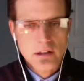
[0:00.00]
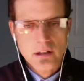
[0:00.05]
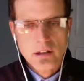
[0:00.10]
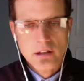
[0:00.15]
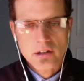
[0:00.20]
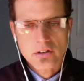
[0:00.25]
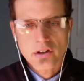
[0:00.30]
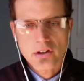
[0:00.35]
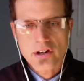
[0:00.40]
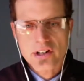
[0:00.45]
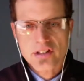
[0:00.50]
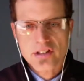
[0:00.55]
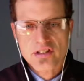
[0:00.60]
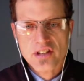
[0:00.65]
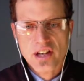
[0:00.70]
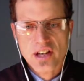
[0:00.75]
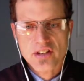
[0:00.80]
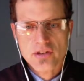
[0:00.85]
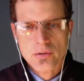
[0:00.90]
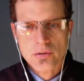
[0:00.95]
learning
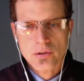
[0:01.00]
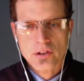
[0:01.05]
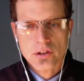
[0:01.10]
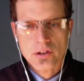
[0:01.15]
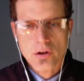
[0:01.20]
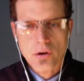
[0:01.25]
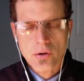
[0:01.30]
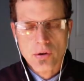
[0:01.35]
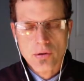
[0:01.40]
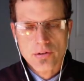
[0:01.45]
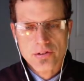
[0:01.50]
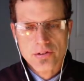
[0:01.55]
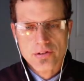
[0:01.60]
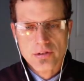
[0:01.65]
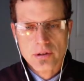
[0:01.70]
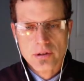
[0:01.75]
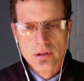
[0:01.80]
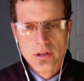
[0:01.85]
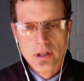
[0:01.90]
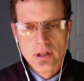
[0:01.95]
schedule and
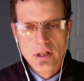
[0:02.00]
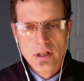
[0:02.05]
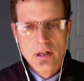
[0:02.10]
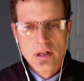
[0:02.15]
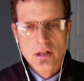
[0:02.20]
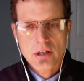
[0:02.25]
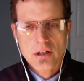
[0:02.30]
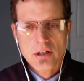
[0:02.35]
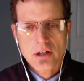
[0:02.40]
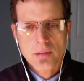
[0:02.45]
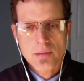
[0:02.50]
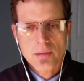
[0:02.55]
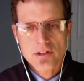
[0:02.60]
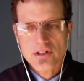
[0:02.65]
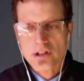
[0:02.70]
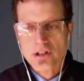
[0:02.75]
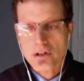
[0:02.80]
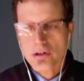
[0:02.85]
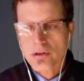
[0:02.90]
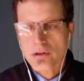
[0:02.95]
goals. Number
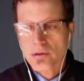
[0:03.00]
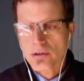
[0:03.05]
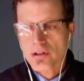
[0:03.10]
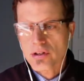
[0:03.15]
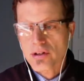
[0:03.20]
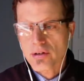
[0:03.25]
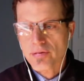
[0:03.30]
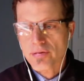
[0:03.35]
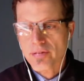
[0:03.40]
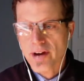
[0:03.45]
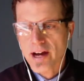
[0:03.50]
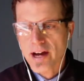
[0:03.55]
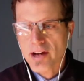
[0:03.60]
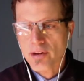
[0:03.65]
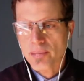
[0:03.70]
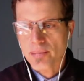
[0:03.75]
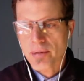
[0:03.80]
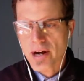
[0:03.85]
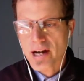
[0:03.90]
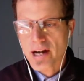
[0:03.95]
2, your
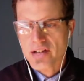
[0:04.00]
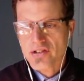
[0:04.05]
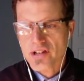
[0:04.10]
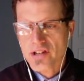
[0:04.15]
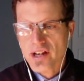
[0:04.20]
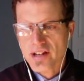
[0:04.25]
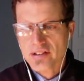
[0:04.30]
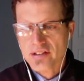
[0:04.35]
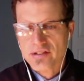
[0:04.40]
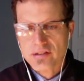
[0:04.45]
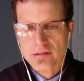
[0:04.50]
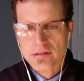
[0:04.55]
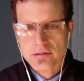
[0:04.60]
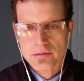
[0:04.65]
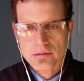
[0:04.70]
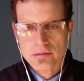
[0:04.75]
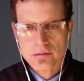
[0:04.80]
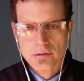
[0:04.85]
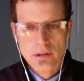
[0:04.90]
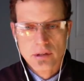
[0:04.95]
final projects.
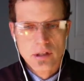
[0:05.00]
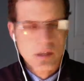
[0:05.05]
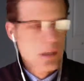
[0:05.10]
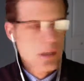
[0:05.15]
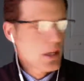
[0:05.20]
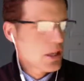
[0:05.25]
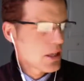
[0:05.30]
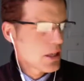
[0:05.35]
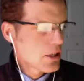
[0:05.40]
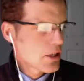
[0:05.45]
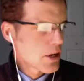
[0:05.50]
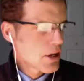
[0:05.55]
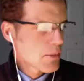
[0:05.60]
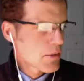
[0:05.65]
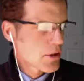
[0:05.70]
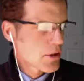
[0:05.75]
Number